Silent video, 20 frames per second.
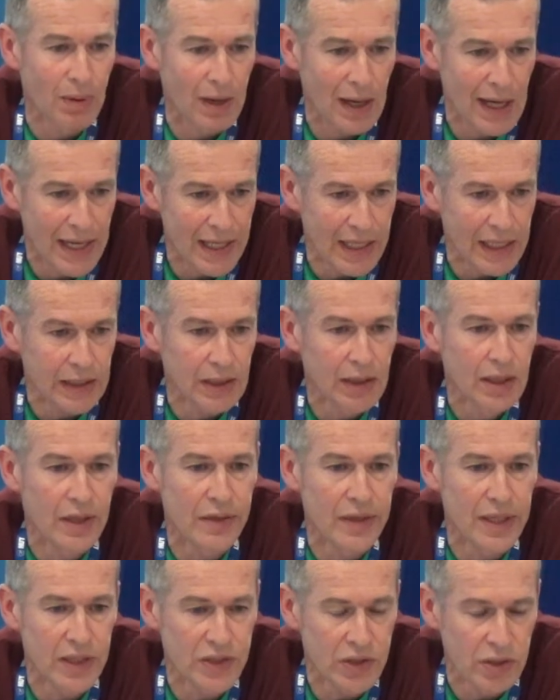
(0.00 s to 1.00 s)
planning
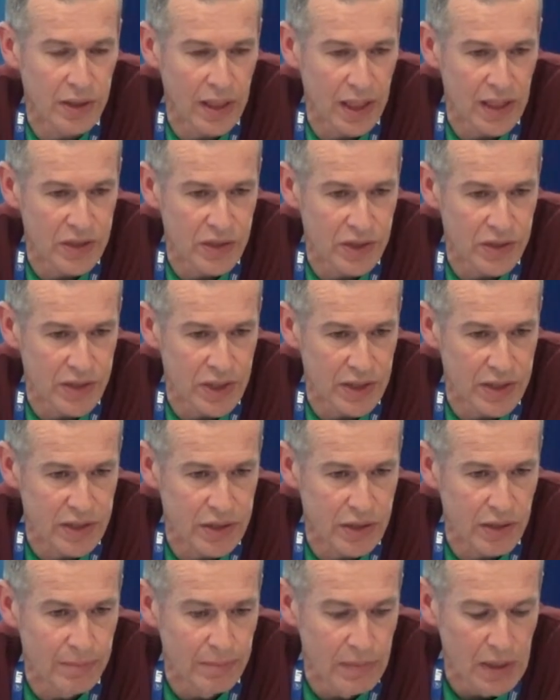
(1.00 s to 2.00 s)
the education
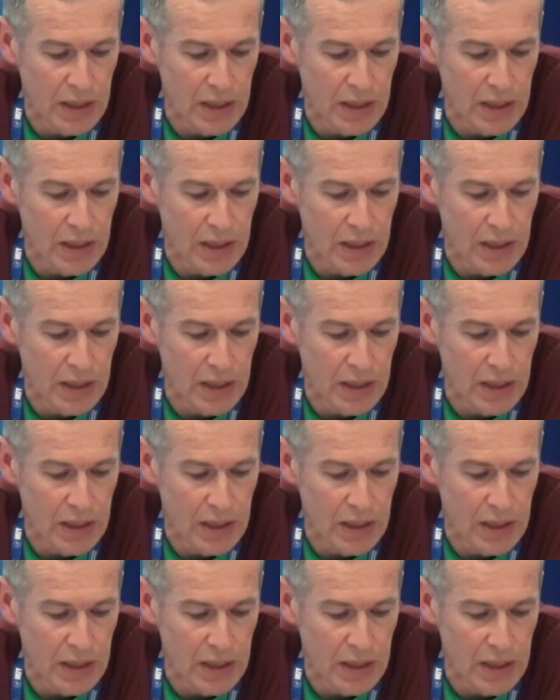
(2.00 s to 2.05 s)
system.